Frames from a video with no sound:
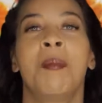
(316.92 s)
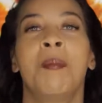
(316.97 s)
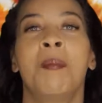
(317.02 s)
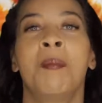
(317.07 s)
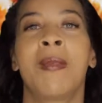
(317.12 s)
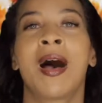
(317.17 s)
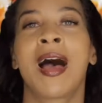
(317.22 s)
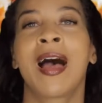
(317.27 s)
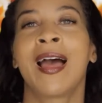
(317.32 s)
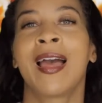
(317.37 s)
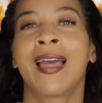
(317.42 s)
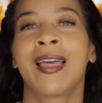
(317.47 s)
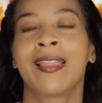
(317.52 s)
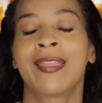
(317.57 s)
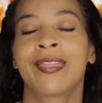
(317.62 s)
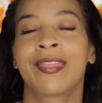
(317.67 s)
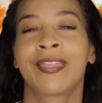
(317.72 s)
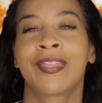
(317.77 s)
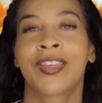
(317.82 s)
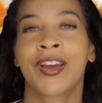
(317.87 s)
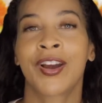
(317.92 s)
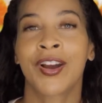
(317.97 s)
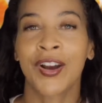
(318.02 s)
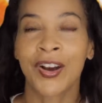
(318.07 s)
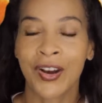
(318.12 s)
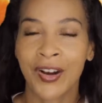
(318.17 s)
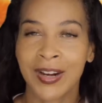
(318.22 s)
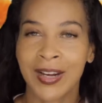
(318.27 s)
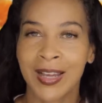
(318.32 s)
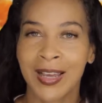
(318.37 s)
My
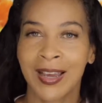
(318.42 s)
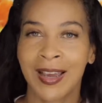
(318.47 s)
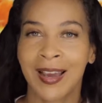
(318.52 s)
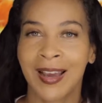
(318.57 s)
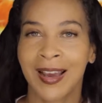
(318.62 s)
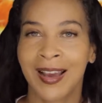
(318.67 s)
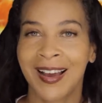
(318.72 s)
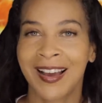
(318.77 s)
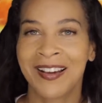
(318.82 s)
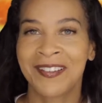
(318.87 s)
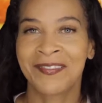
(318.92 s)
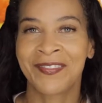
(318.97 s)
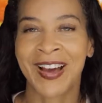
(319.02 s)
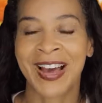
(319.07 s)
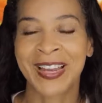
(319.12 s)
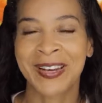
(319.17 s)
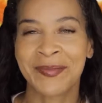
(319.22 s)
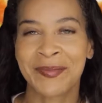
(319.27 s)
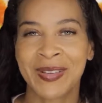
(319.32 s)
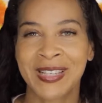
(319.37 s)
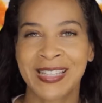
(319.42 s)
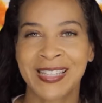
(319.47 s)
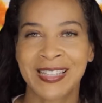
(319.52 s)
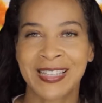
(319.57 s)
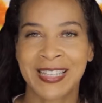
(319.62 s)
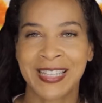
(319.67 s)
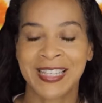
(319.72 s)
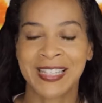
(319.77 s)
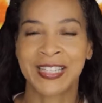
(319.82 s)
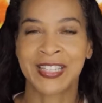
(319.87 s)
third vitamin
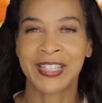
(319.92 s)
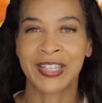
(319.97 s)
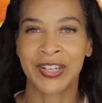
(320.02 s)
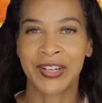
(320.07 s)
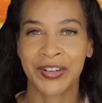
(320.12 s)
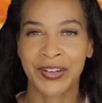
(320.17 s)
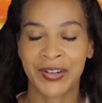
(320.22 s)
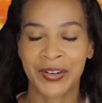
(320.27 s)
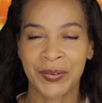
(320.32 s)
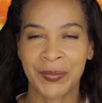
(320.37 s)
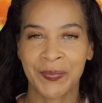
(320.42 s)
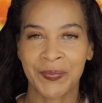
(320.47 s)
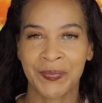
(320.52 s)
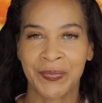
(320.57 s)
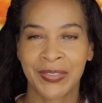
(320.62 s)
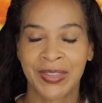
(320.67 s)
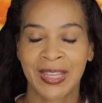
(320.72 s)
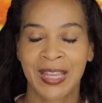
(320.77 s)
C serum